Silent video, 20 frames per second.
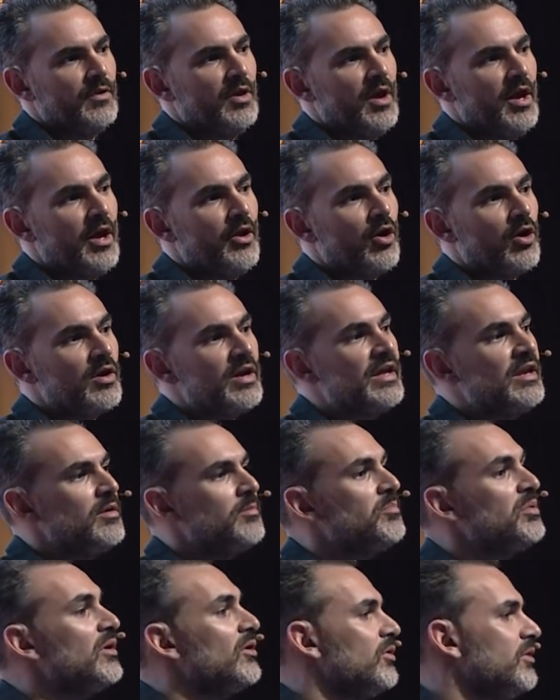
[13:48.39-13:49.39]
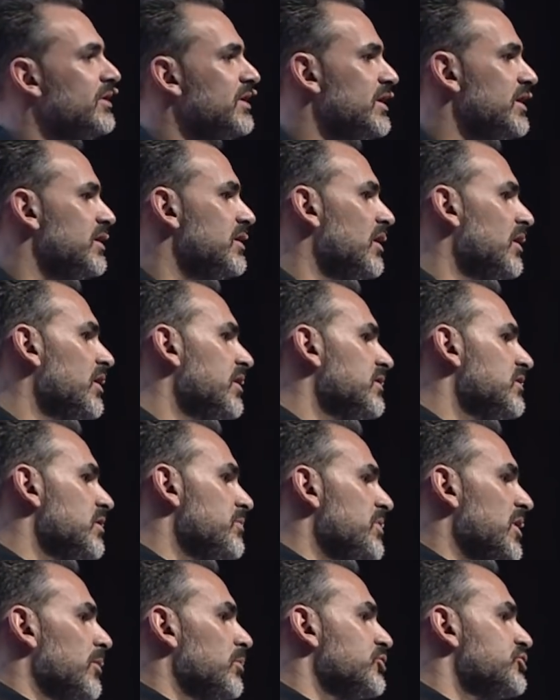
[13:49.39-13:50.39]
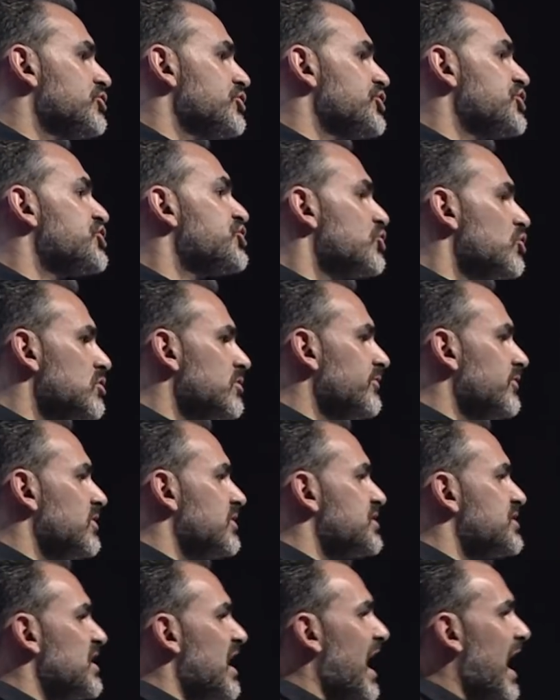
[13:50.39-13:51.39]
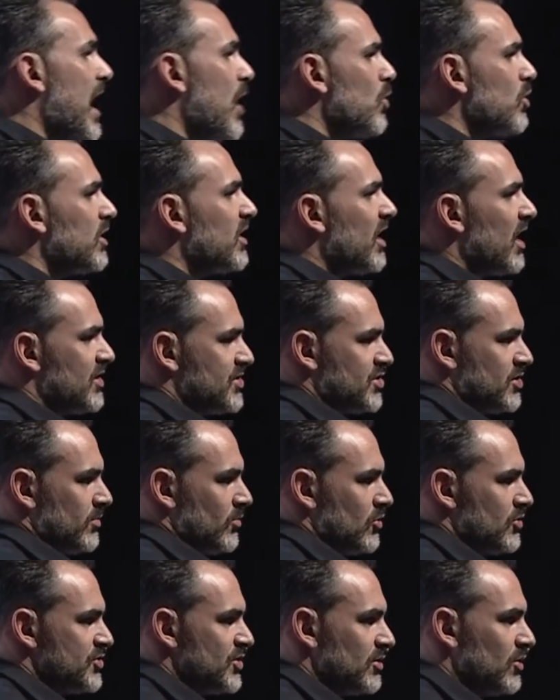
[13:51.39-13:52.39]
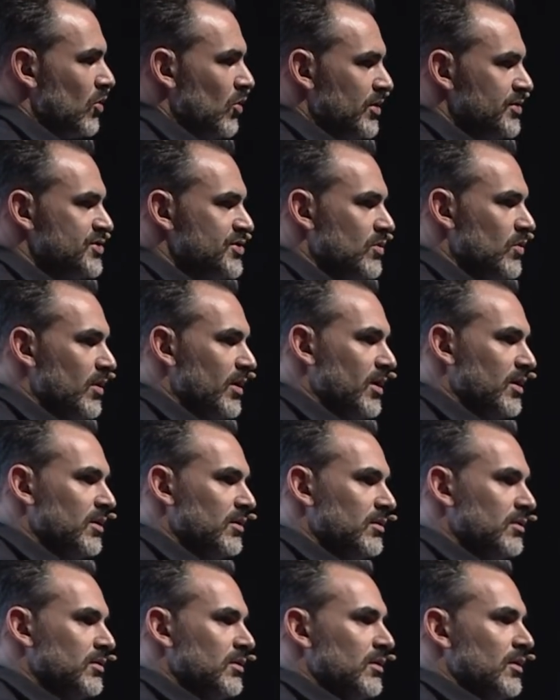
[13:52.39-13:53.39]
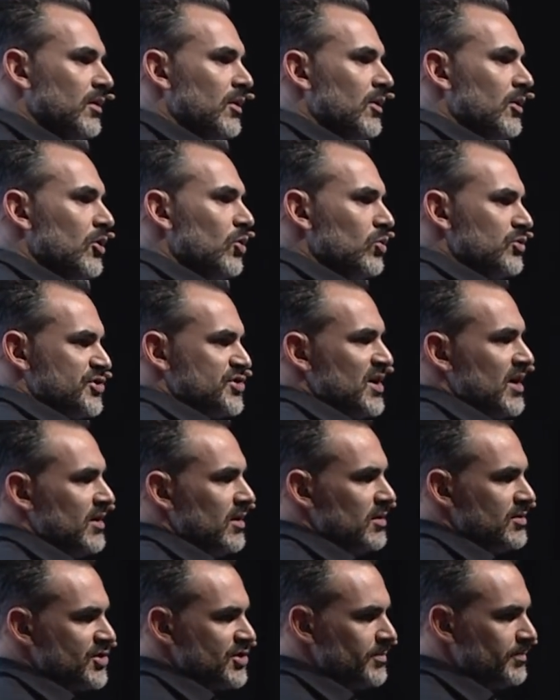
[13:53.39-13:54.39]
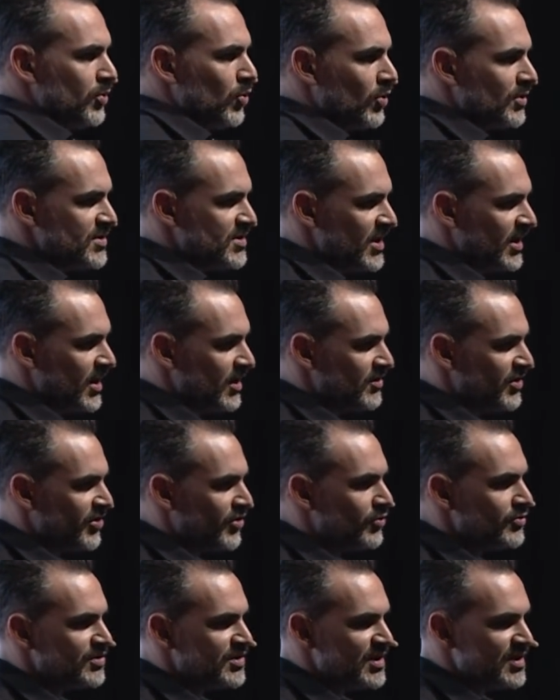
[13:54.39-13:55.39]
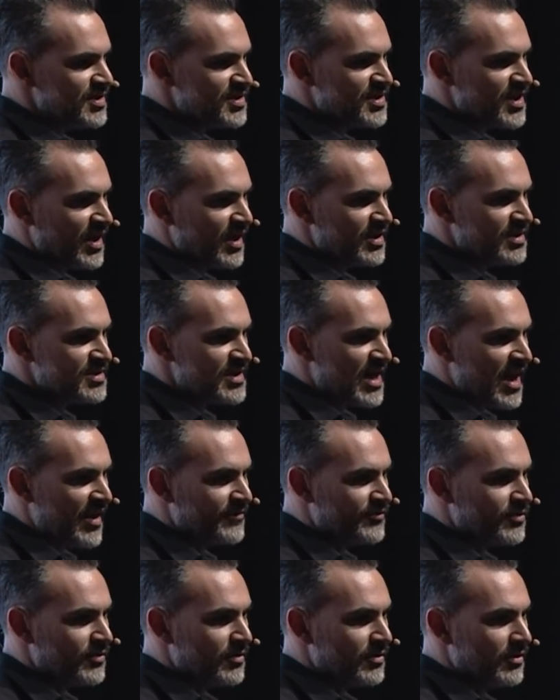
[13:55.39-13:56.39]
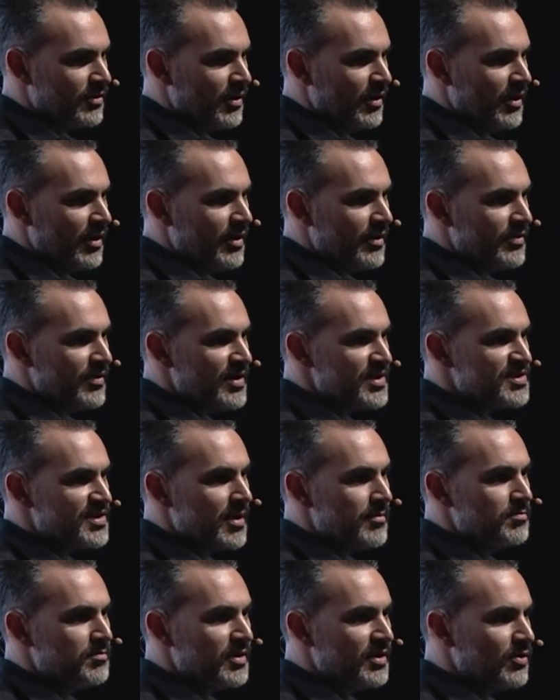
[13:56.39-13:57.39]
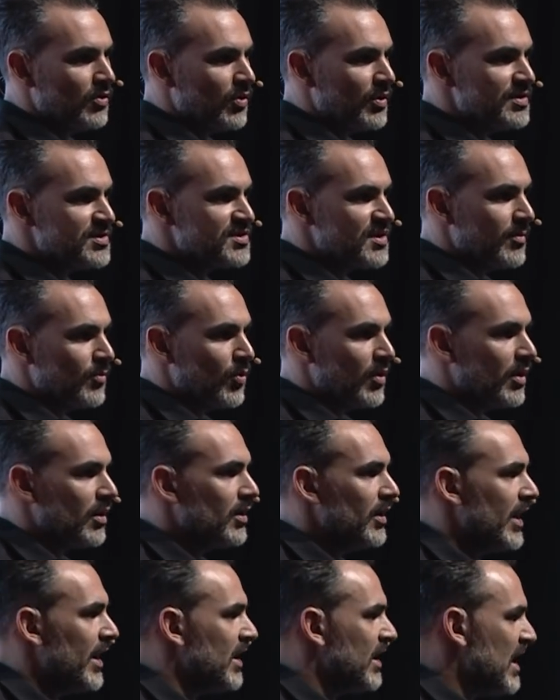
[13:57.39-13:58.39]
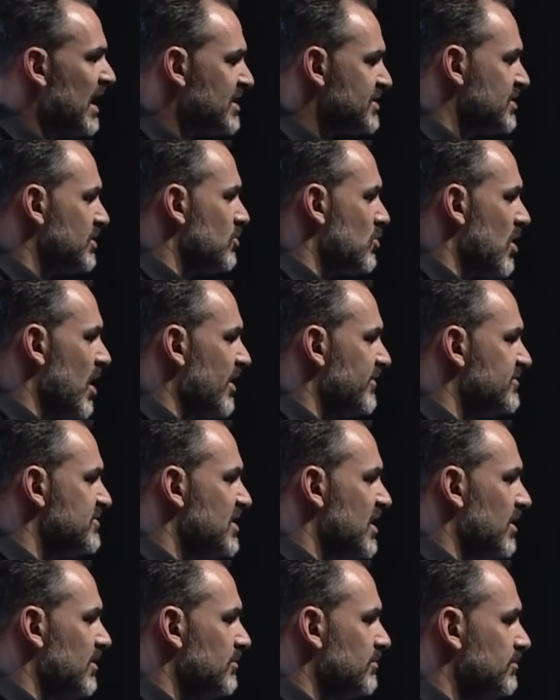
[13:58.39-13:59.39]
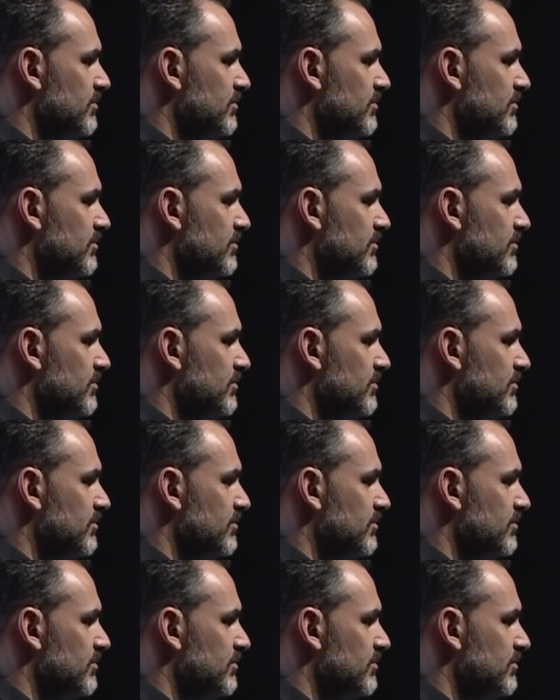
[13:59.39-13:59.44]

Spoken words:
And our inability to be able to service our customers at Coinsquare, who will send in a support ticket 13 seconds after they send Bitcoin somewhere and it hasn't arrived yet.